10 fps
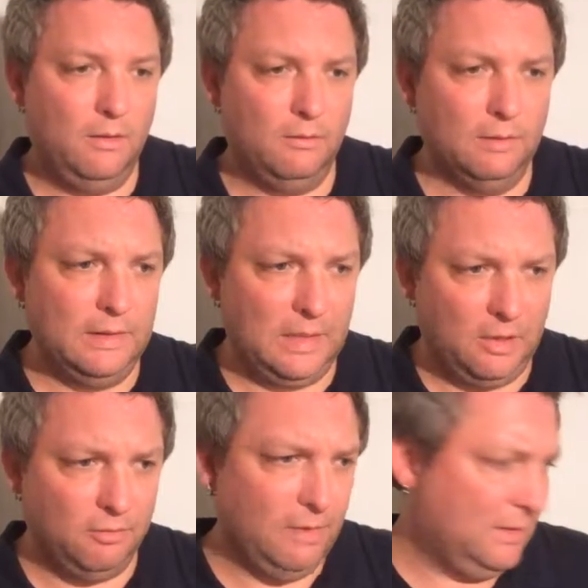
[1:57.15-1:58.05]
Really
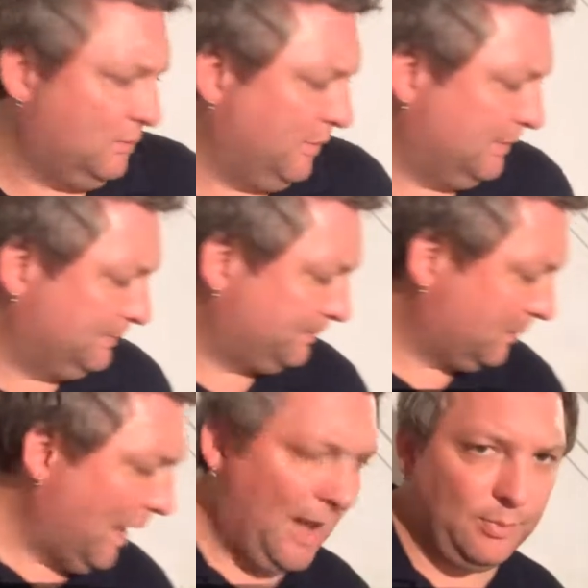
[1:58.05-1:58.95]
crisp
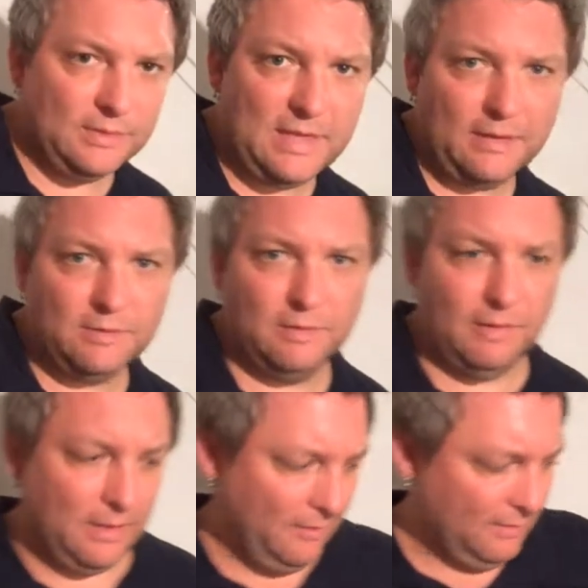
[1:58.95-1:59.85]
apples, actually,
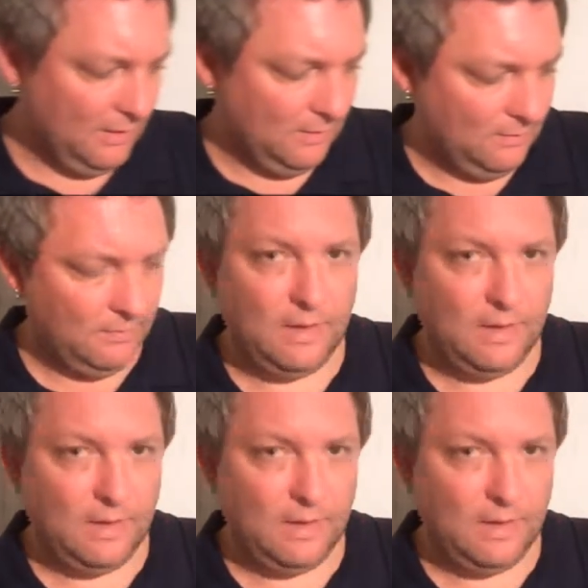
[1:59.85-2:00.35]
right off the